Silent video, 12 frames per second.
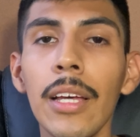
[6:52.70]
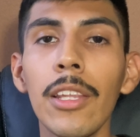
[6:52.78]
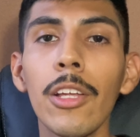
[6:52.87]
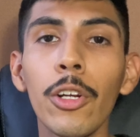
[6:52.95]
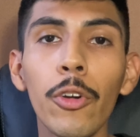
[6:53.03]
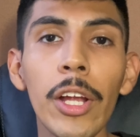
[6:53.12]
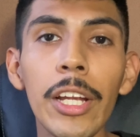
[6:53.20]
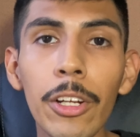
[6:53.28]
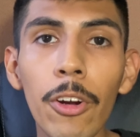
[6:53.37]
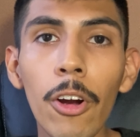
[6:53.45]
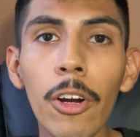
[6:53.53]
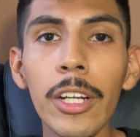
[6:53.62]
the credit
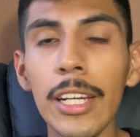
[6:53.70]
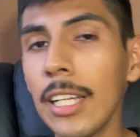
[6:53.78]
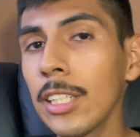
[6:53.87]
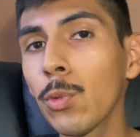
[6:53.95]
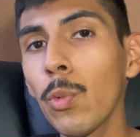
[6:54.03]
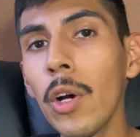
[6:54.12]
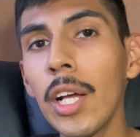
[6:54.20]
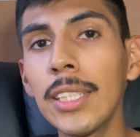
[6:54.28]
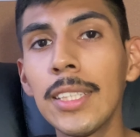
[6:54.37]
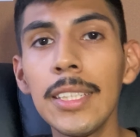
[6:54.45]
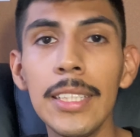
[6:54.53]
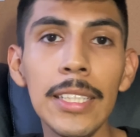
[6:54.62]
card and as well as
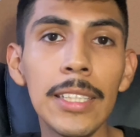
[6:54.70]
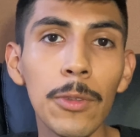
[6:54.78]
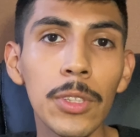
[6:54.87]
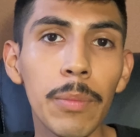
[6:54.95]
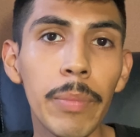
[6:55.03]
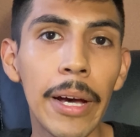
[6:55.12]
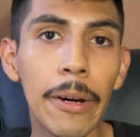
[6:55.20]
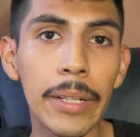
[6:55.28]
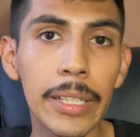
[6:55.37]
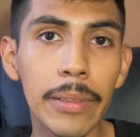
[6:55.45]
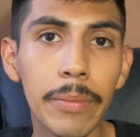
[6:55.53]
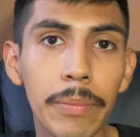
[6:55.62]
the details about
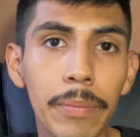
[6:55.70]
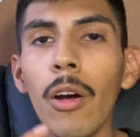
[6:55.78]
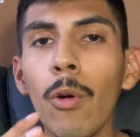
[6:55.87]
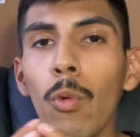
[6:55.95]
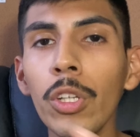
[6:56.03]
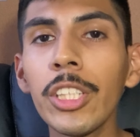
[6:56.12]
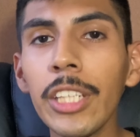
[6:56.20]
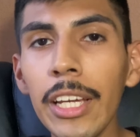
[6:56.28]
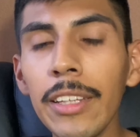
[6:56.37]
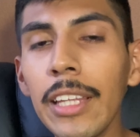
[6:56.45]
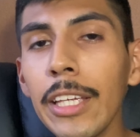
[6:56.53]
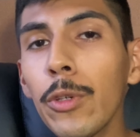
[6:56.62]
it. Once
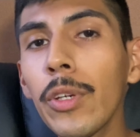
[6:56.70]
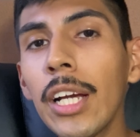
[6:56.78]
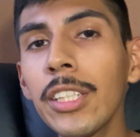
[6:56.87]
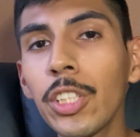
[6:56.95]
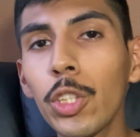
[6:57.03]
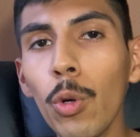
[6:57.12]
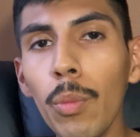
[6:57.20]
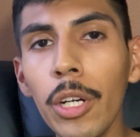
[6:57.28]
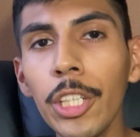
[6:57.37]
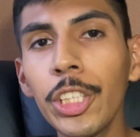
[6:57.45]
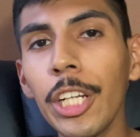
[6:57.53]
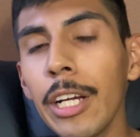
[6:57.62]
again, thank you guys so
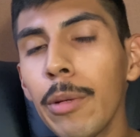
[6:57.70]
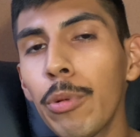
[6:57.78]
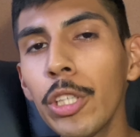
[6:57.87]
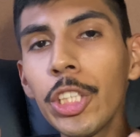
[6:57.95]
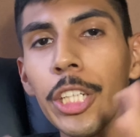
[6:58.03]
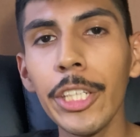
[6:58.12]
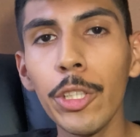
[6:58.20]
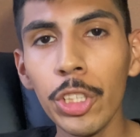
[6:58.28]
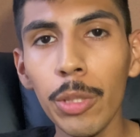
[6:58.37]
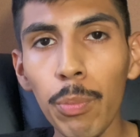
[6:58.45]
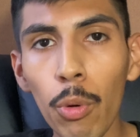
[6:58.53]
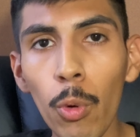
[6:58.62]
much. I appreciate your
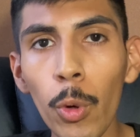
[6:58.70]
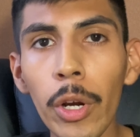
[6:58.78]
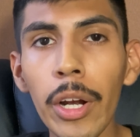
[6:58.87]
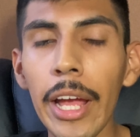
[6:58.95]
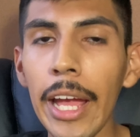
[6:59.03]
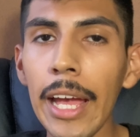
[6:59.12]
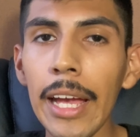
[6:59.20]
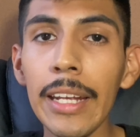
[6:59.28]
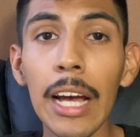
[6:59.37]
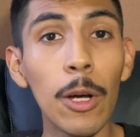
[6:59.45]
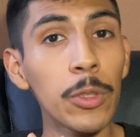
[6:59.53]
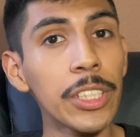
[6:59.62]
support and
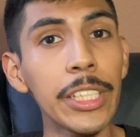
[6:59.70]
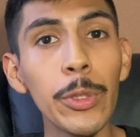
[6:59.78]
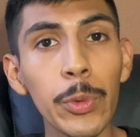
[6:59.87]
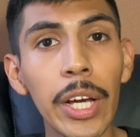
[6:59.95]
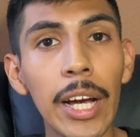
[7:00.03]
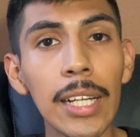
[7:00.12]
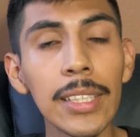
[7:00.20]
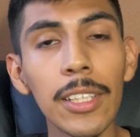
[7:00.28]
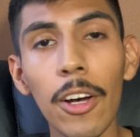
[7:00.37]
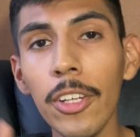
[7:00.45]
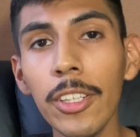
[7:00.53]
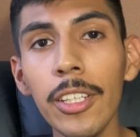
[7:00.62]
I'll see you guys
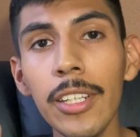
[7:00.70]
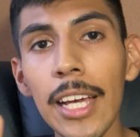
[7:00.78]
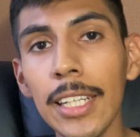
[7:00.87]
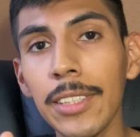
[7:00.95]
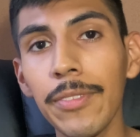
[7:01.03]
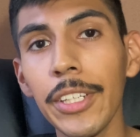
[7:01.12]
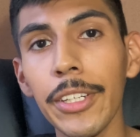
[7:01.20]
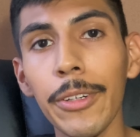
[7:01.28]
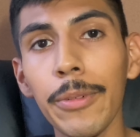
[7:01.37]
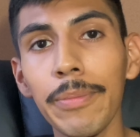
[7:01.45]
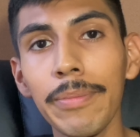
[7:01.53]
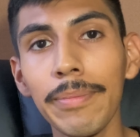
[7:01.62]
on the next video.